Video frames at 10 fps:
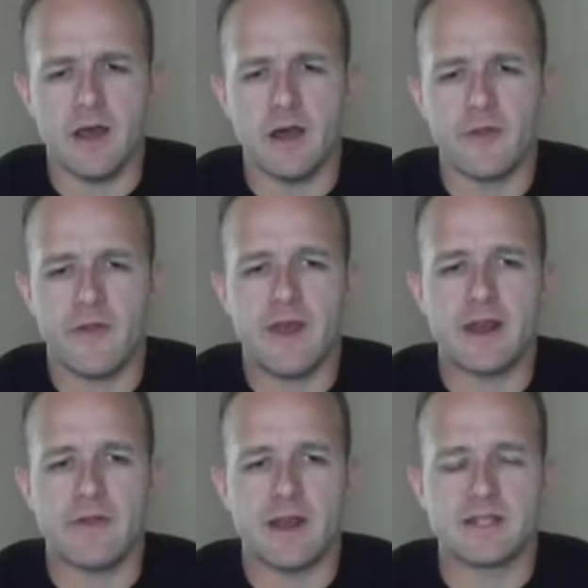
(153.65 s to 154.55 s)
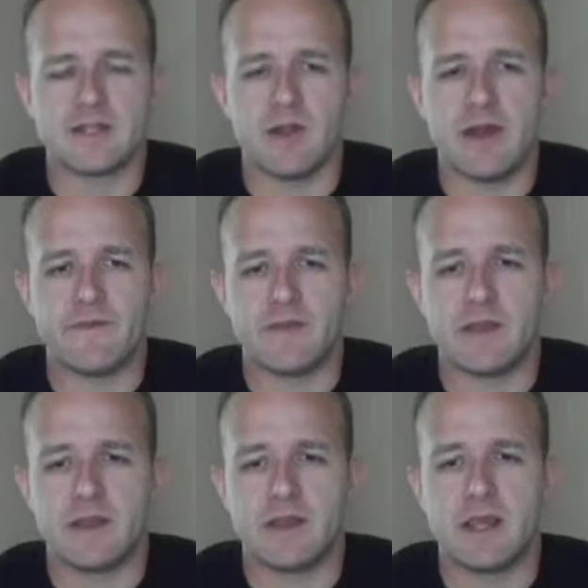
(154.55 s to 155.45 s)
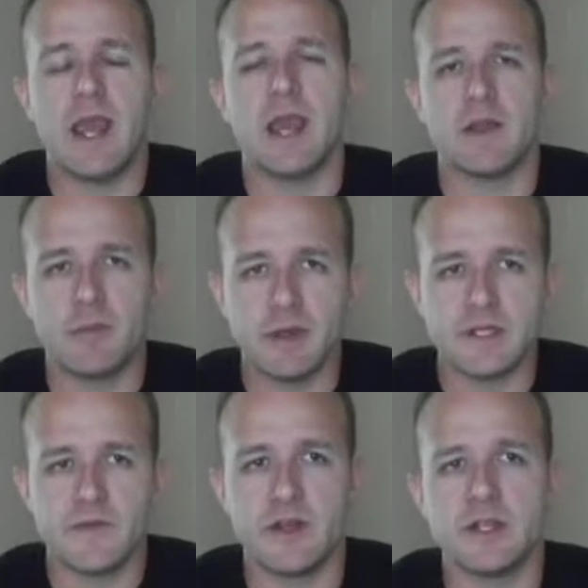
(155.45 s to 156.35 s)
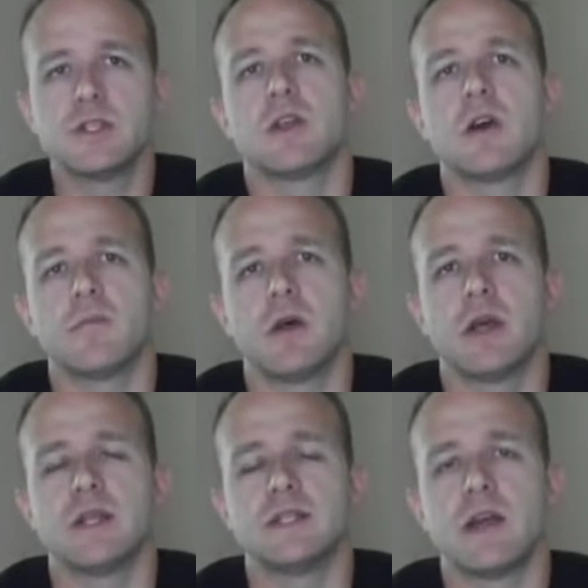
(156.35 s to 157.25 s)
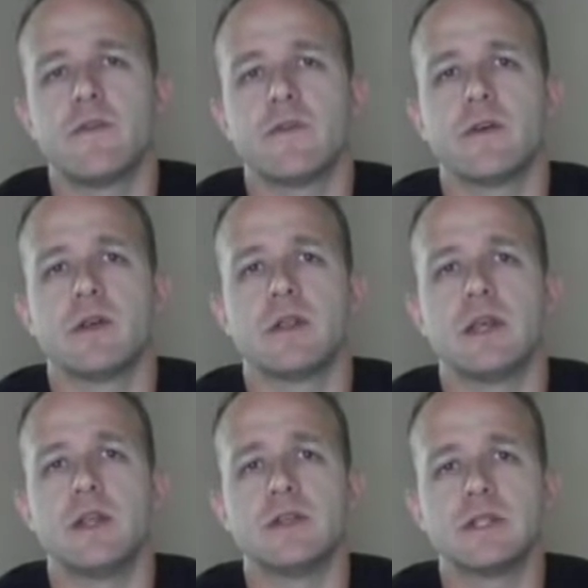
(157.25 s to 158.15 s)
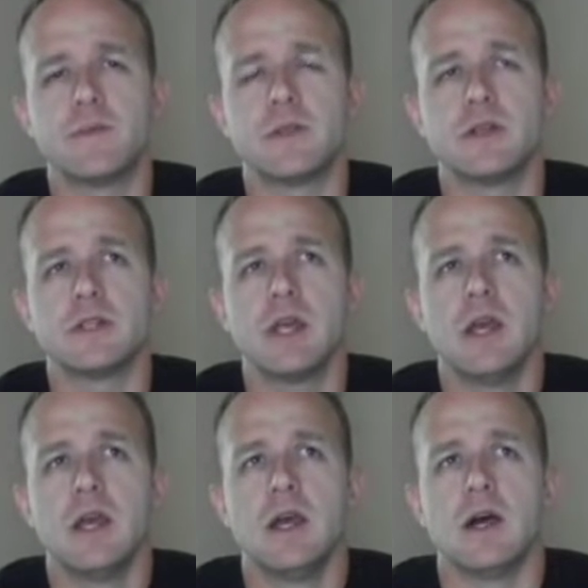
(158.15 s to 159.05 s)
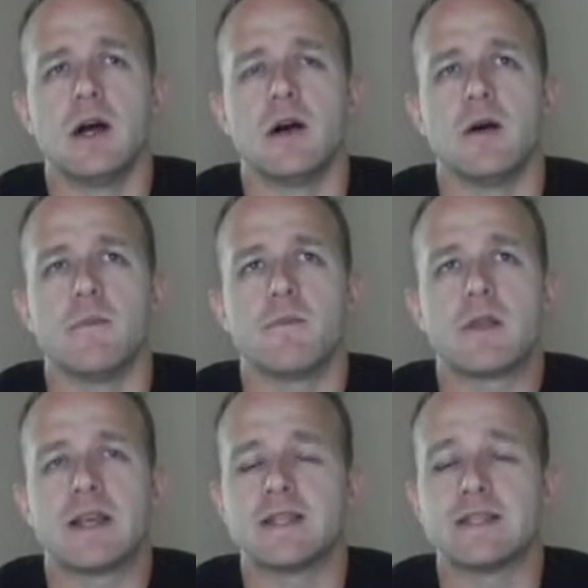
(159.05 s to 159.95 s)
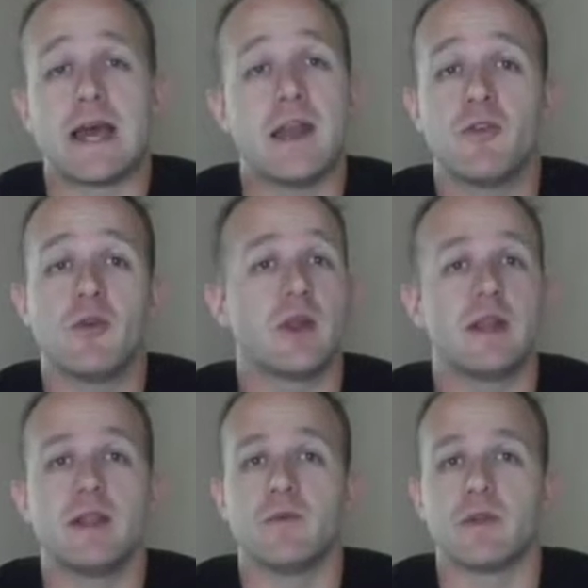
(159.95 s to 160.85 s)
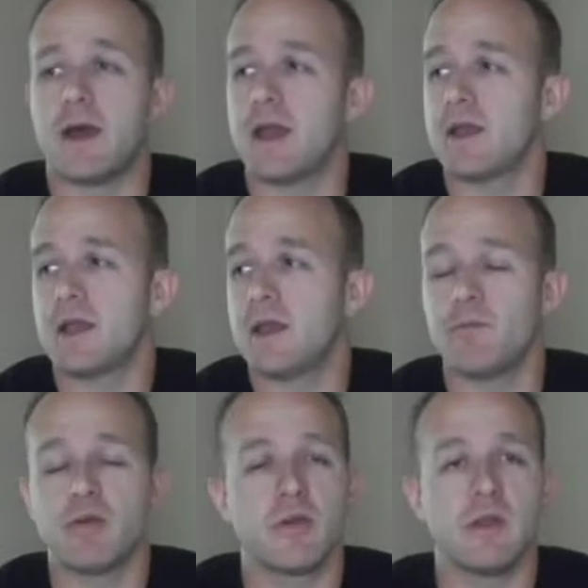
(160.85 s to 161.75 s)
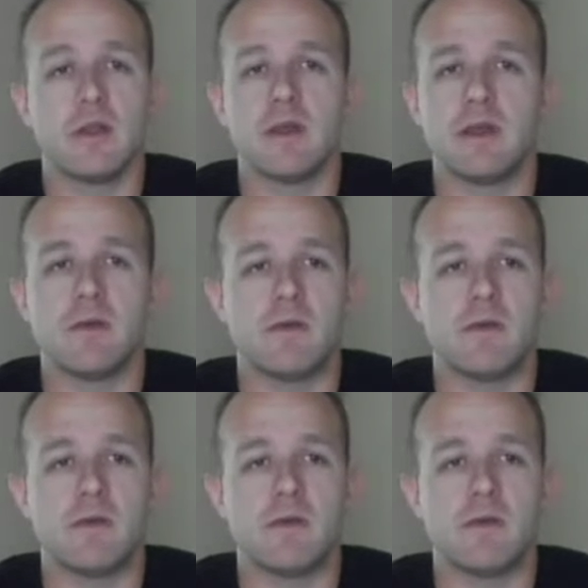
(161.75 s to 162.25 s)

than that, and then I still have to get the canopies finished on my Xiphon Interceptors. Because I don't know what I did with them. I completely